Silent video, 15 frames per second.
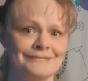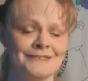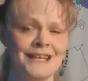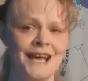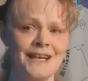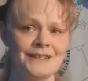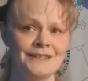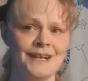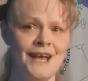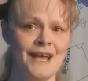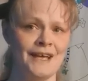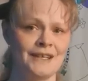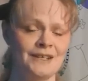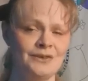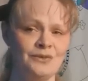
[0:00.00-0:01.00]
a
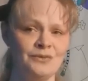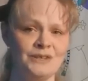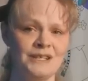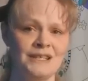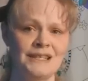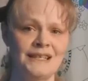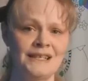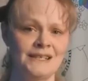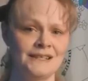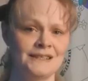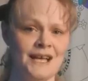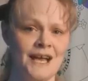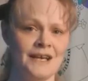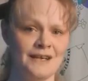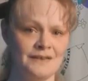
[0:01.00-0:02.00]
lot. You don't really need a
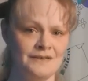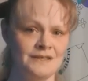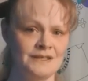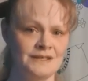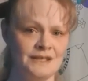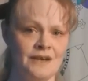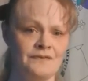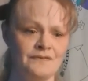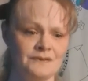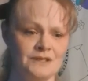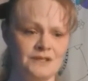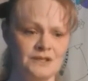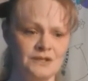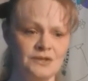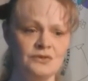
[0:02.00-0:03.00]
lot of stuff
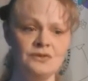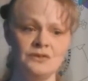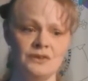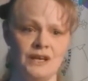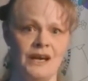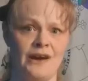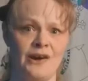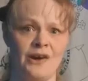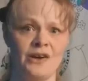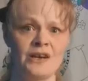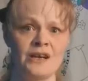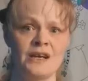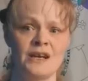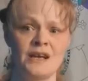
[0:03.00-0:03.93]
to do your hair.